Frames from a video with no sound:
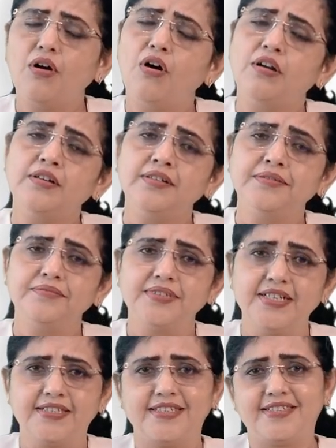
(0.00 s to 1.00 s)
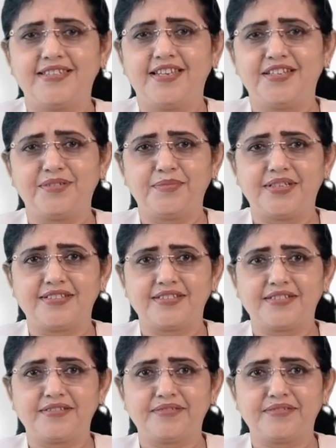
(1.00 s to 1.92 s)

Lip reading: or thesis statement.